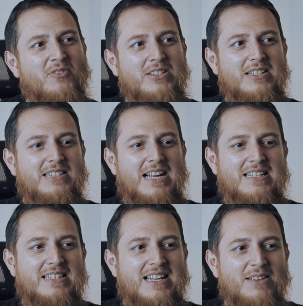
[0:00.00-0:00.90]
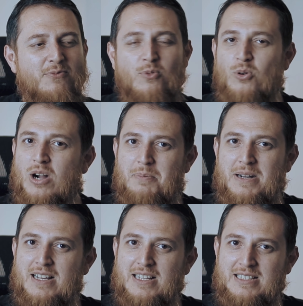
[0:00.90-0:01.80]
with it, and then I woke up
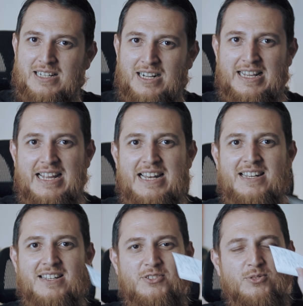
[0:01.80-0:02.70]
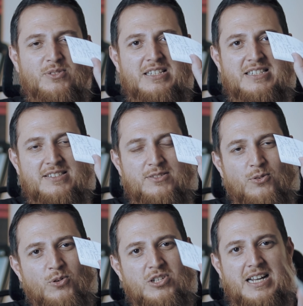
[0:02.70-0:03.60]
and I again took this
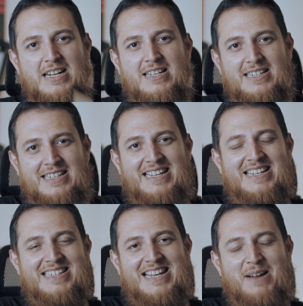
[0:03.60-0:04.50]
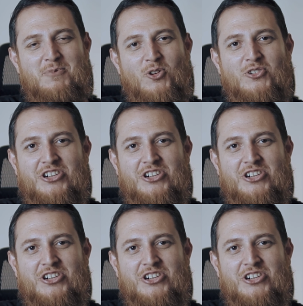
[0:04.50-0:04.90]
note and I again kept on